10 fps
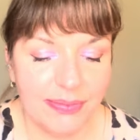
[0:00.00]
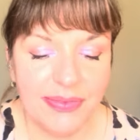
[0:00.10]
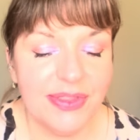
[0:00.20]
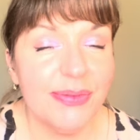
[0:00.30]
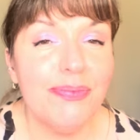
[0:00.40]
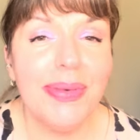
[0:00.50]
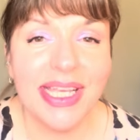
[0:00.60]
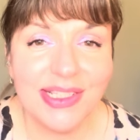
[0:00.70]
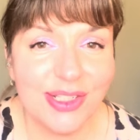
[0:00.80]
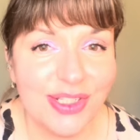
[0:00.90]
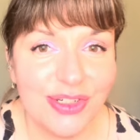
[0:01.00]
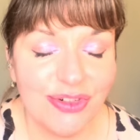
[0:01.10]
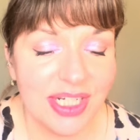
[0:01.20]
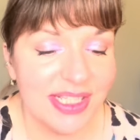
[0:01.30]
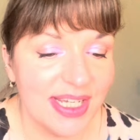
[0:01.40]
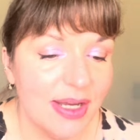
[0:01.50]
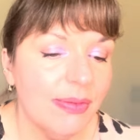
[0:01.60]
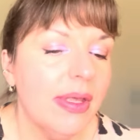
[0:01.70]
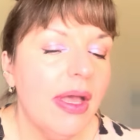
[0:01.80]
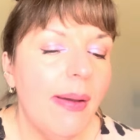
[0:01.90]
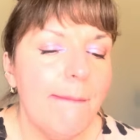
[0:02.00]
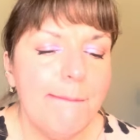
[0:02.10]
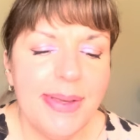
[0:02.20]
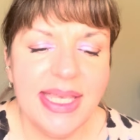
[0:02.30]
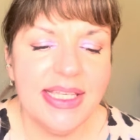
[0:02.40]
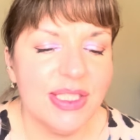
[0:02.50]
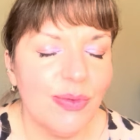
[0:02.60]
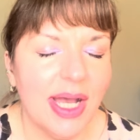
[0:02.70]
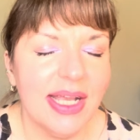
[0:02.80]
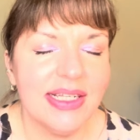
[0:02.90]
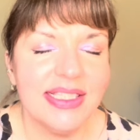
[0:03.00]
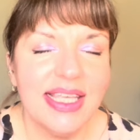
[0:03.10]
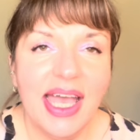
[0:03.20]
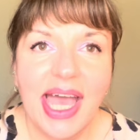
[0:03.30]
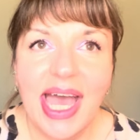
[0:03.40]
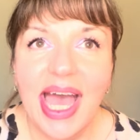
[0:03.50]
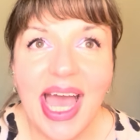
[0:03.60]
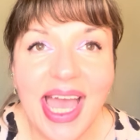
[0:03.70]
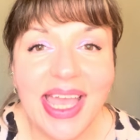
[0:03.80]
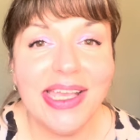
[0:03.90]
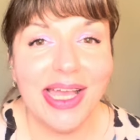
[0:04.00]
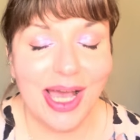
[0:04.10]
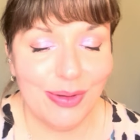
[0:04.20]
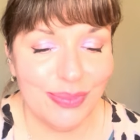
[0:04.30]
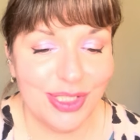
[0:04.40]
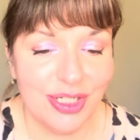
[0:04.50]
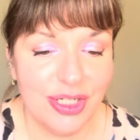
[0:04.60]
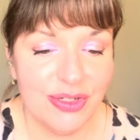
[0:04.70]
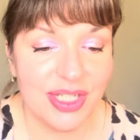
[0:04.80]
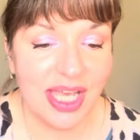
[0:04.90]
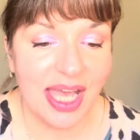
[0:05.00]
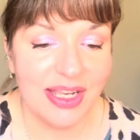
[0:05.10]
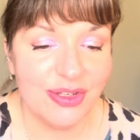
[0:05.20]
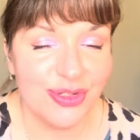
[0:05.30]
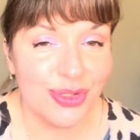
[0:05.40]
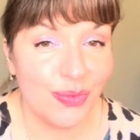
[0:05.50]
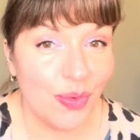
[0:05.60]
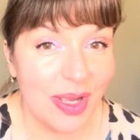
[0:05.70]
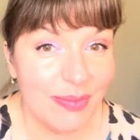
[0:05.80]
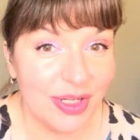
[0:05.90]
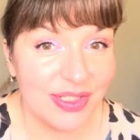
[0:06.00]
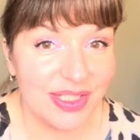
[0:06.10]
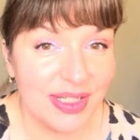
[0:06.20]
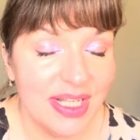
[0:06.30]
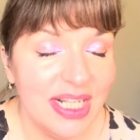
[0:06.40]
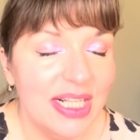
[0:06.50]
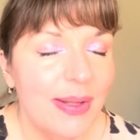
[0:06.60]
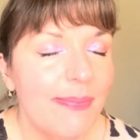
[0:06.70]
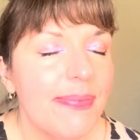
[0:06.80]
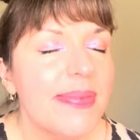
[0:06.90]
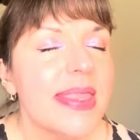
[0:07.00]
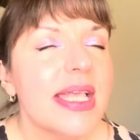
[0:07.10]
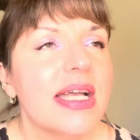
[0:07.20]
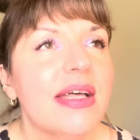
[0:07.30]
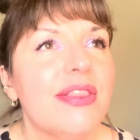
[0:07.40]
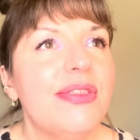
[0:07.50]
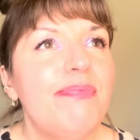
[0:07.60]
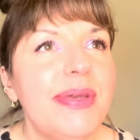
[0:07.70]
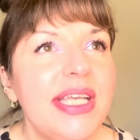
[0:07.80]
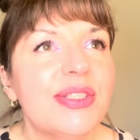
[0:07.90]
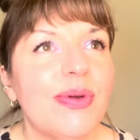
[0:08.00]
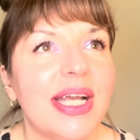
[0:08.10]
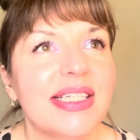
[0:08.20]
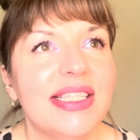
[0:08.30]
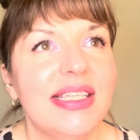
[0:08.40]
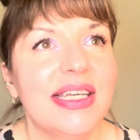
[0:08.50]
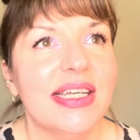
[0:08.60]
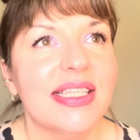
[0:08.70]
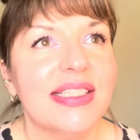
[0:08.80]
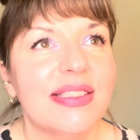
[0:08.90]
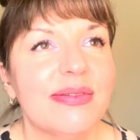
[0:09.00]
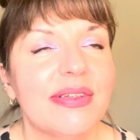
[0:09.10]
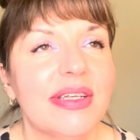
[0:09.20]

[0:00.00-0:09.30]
the base as it dries down, beeswax, hay absolute and white musk. The beeswax in this,